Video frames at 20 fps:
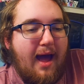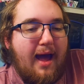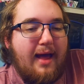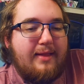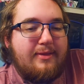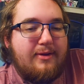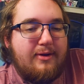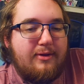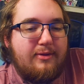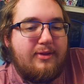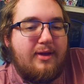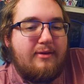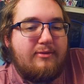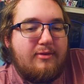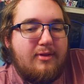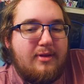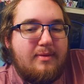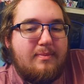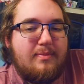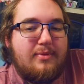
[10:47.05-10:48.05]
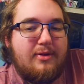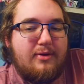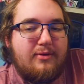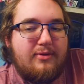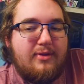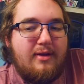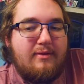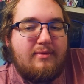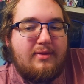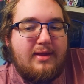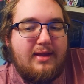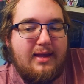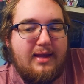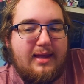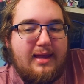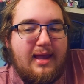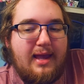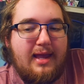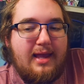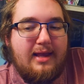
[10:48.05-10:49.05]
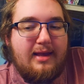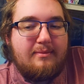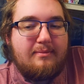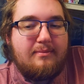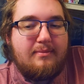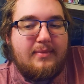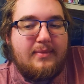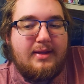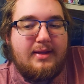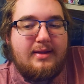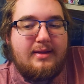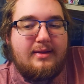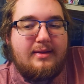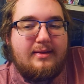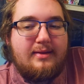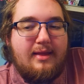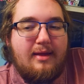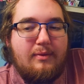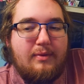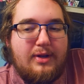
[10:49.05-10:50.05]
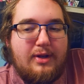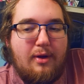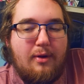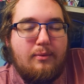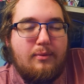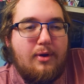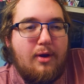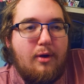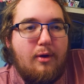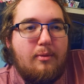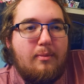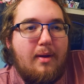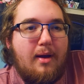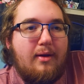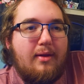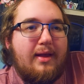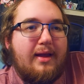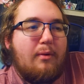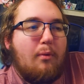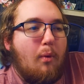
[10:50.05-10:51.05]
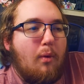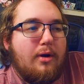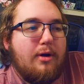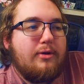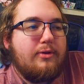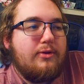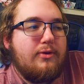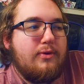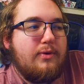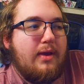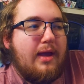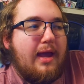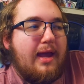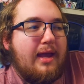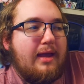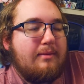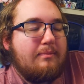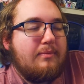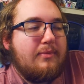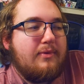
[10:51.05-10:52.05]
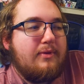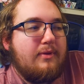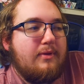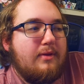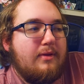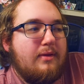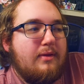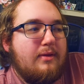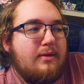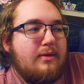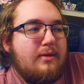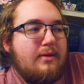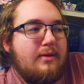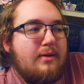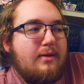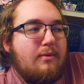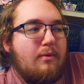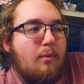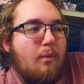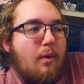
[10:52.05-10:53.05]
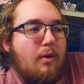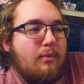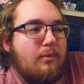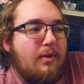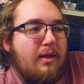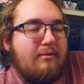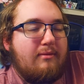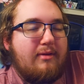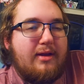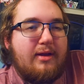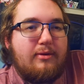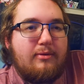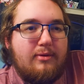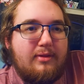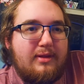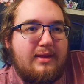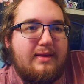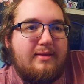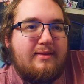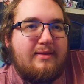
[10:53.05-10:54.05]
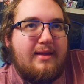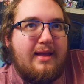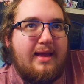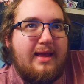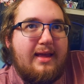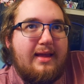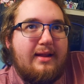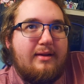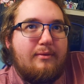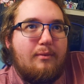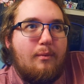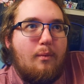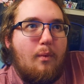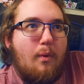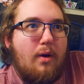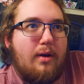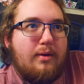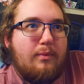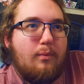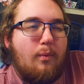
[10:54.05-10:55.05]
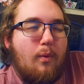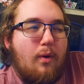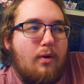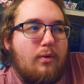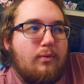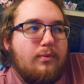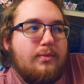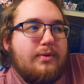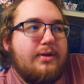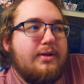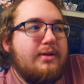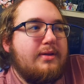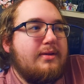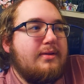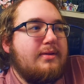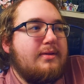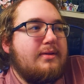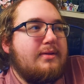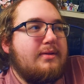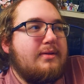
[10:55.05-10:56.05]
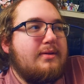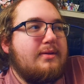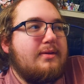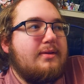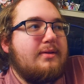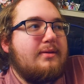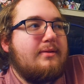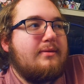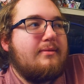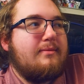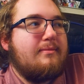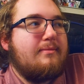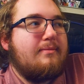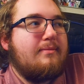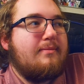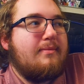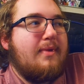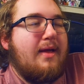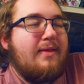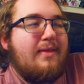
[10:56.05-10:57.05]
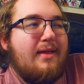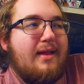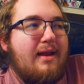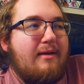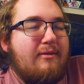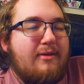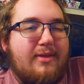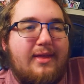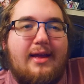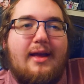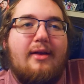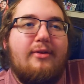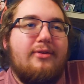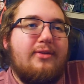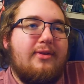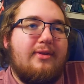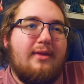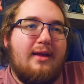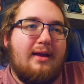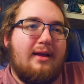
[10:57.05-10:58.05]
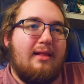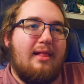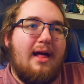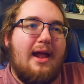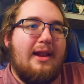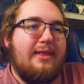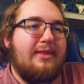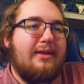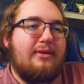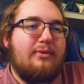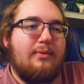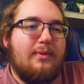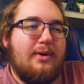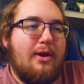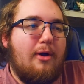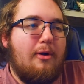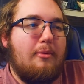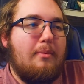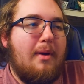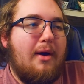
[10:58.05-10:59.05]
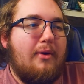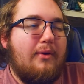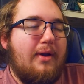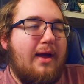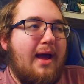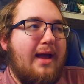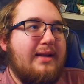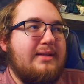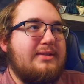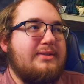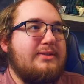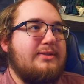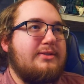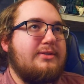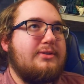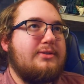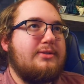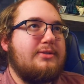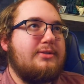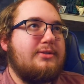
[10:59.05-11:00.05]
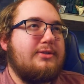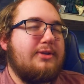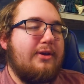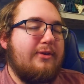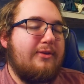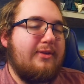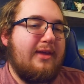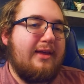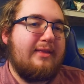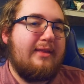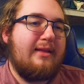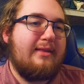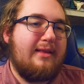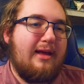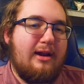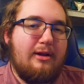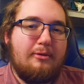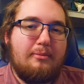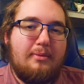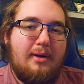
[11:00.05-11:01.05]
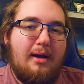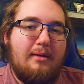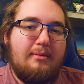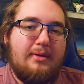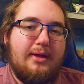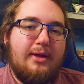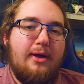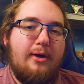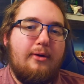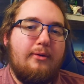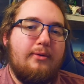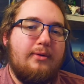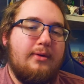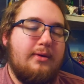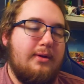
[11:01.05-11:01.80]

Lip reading: There's definitely a game that we don't know about, like 1 or 2 games. One will have like a release date, one won't, and then everything else is like a lot of things we know about. I just think that's how it'll probably go.